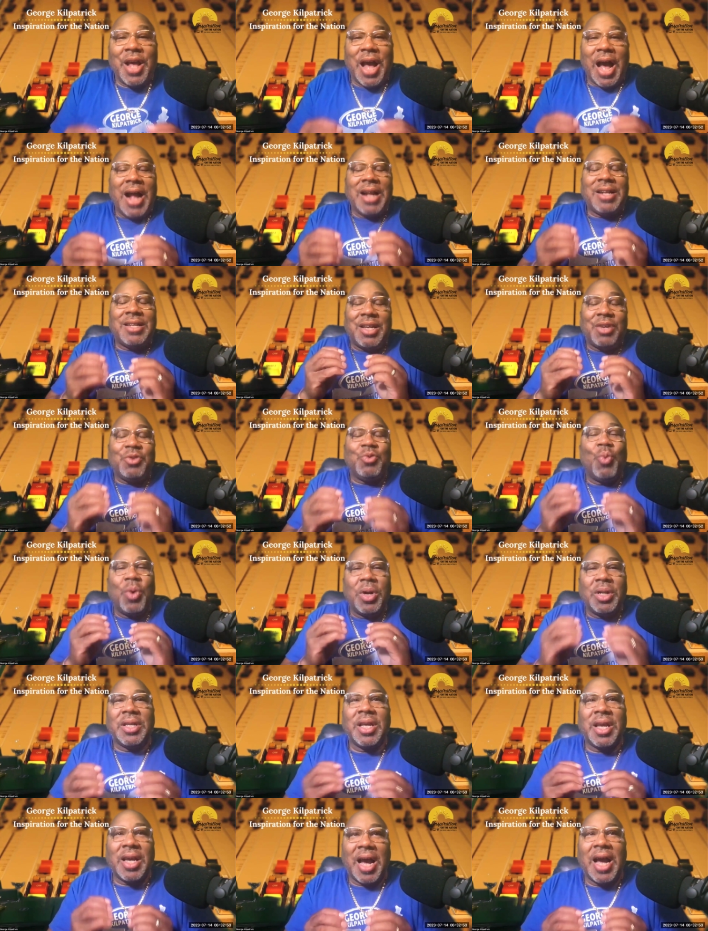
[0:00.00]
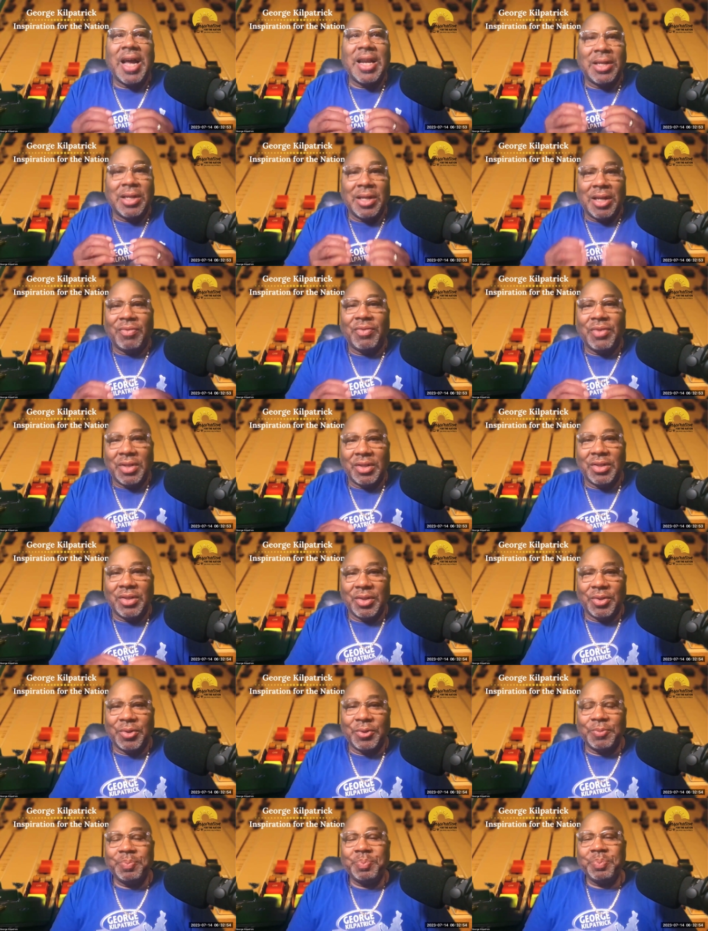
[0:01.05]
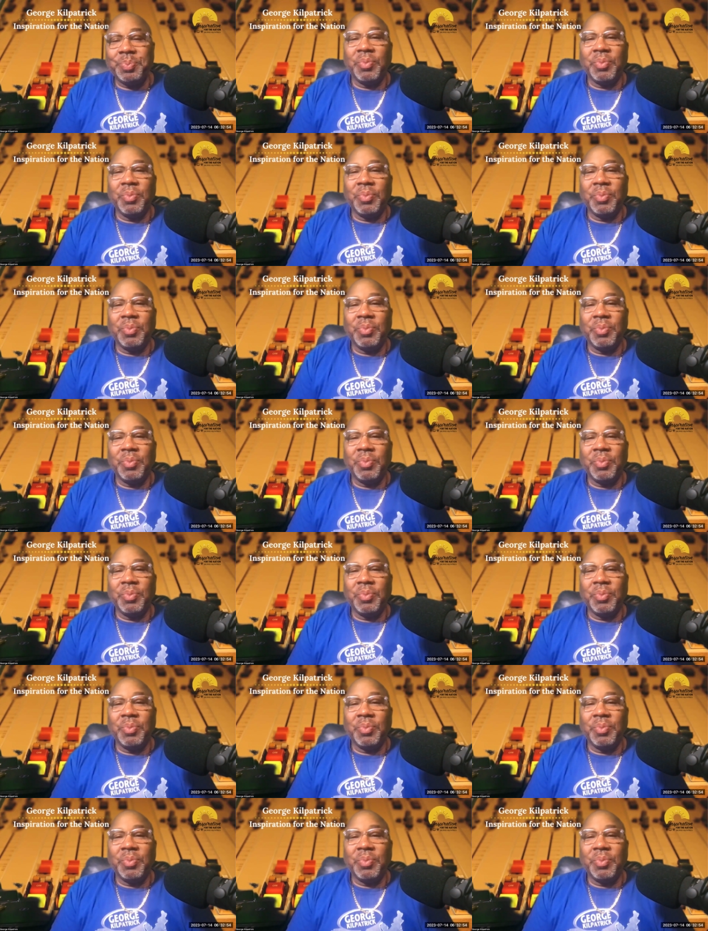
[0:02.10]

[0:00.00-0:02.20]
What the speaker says: I tell you, one thing I love to do